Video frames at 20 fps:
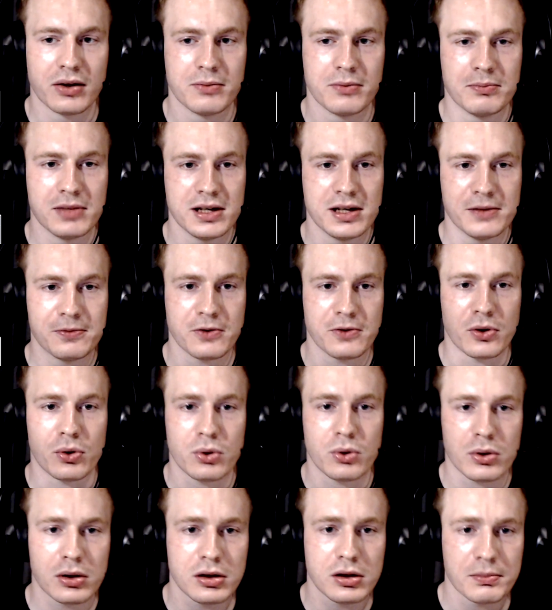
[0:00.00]
if
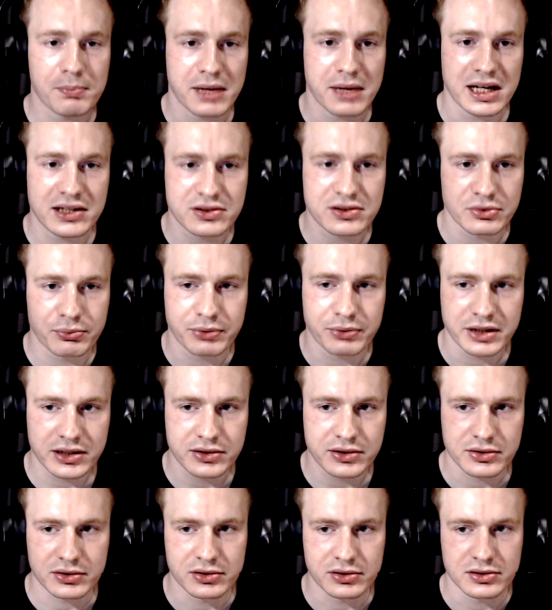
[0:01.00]
all major
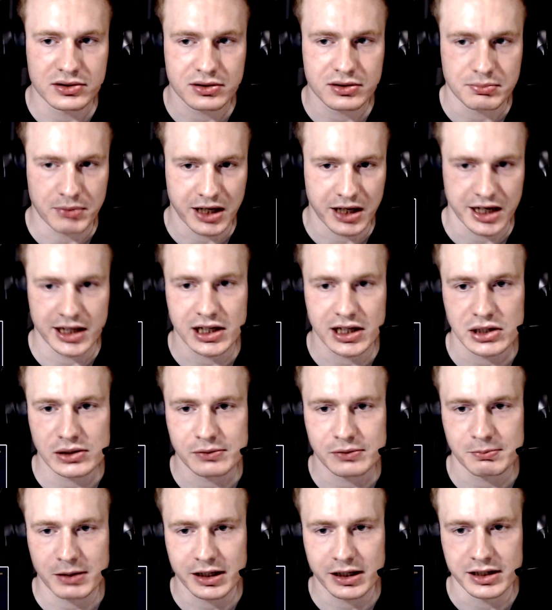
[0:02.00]
regions make it out
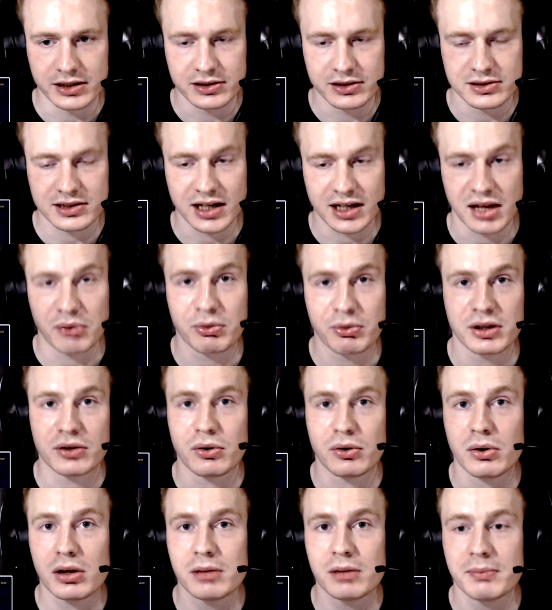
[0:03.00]
of play-ins, and with
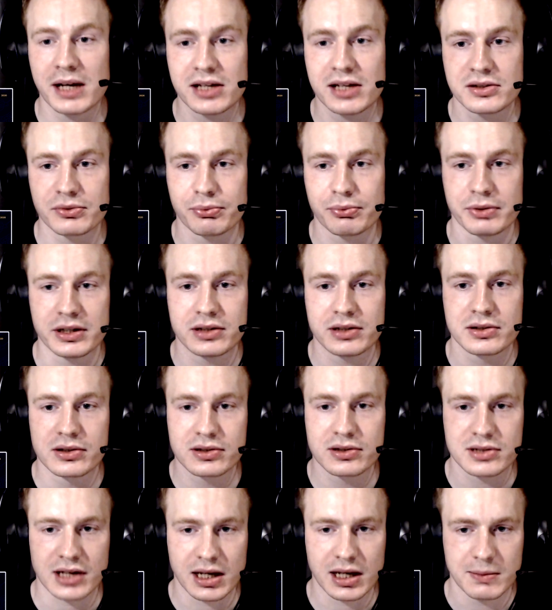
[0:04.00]
all major
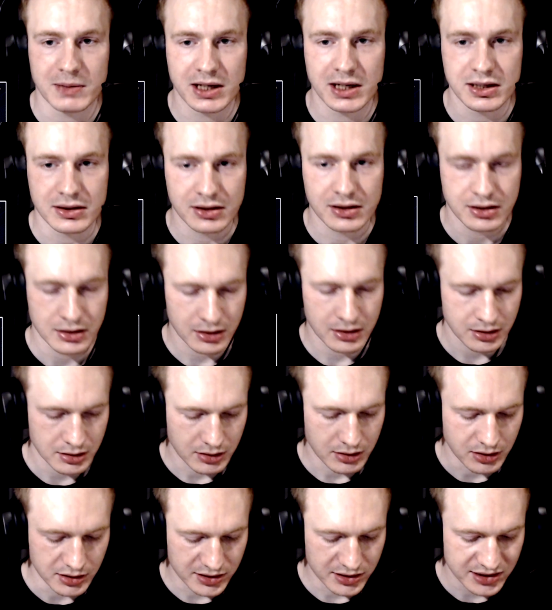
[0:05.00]
regions I mean
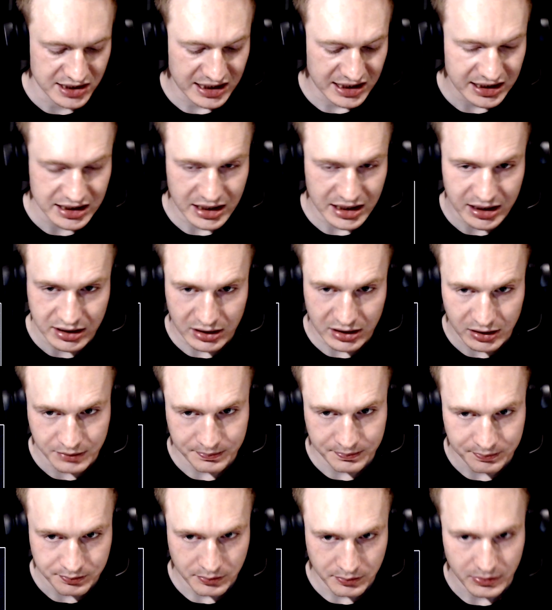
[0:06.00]
TL,
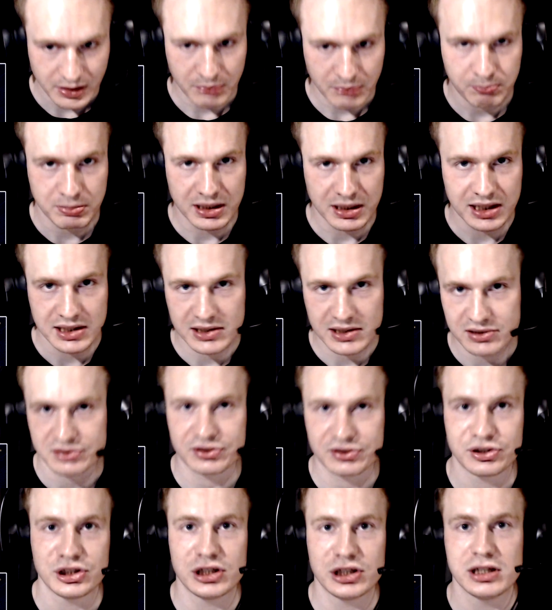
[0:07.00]

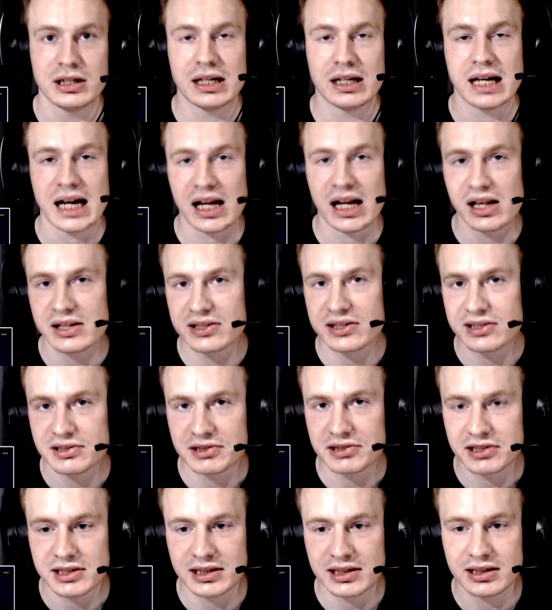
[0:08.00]
PSG,
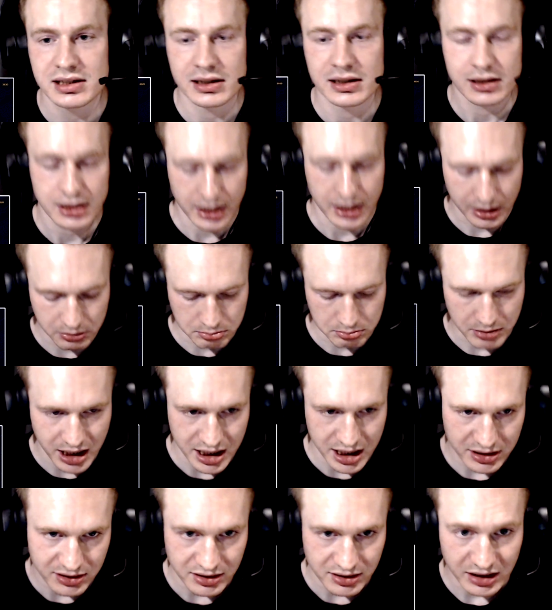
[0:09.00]
LGD, and
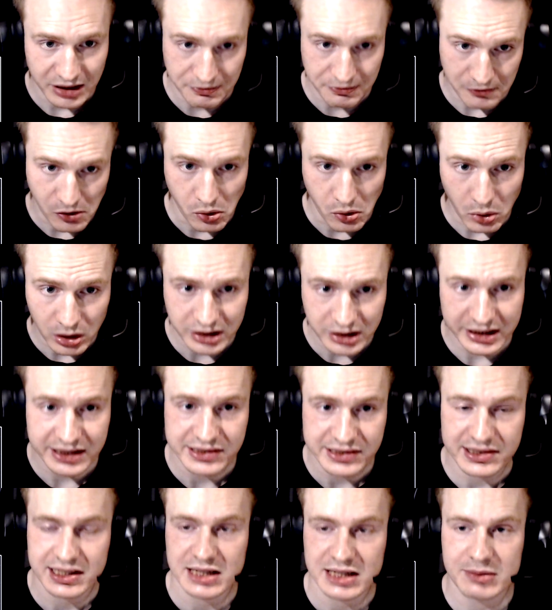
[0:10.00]
MAT, if all these
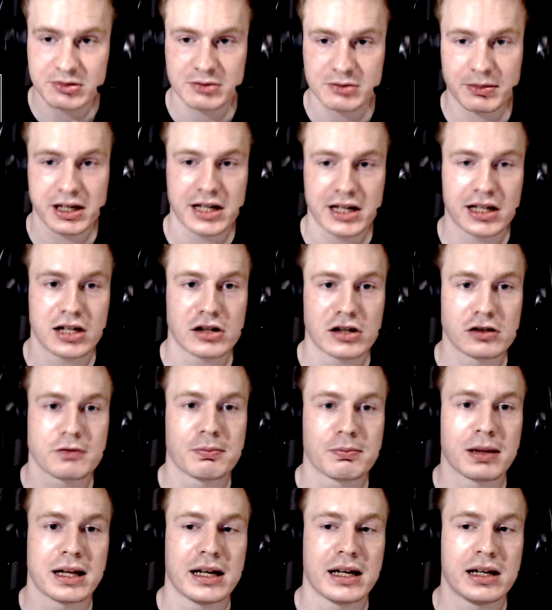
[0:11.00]
teams make it out of
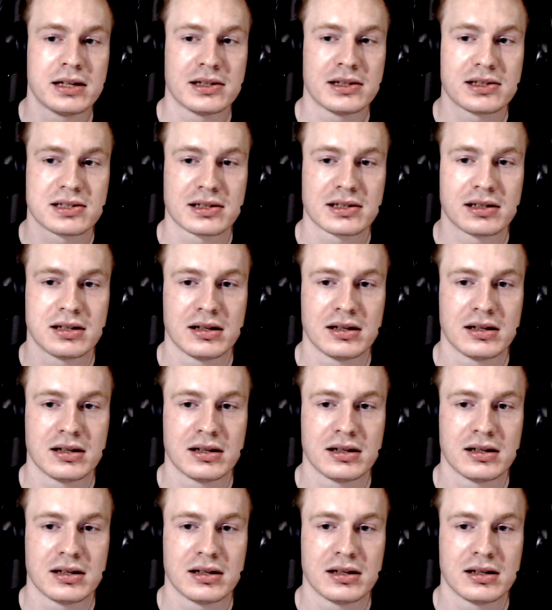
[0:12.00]
play-ins,